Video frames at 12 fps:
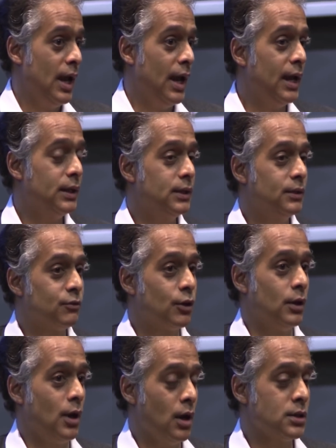And for
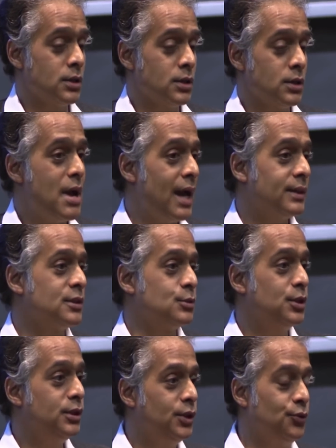a long time, math has
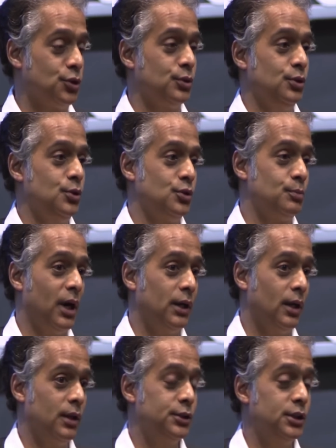been used to use
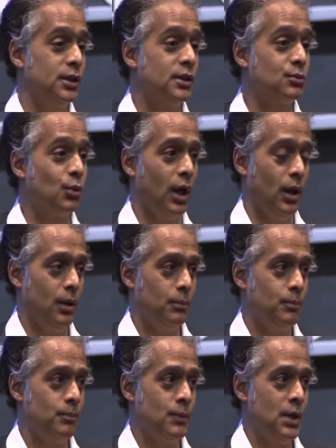biology as well.
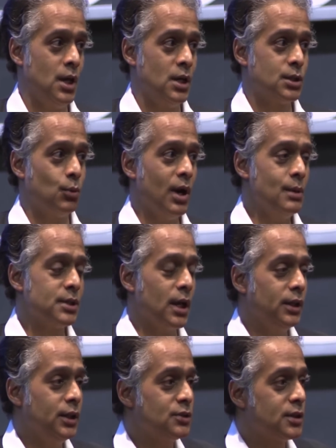So what I'm
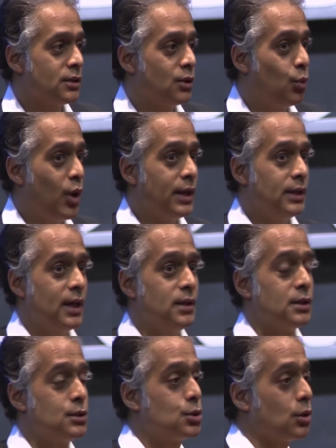telling you is that the wet
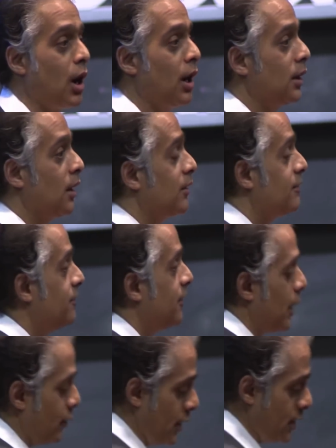and the dry are
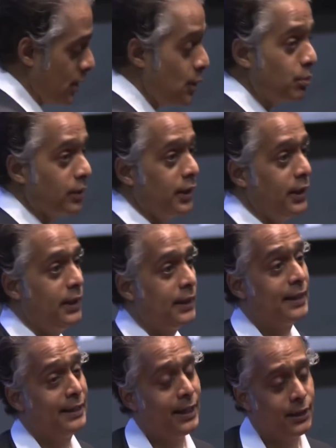very deeply
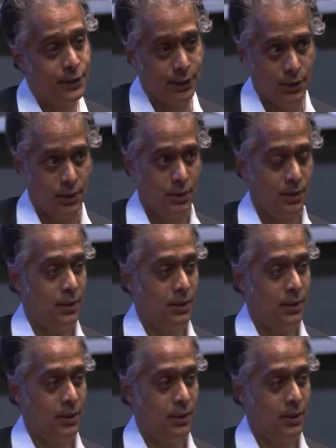connected.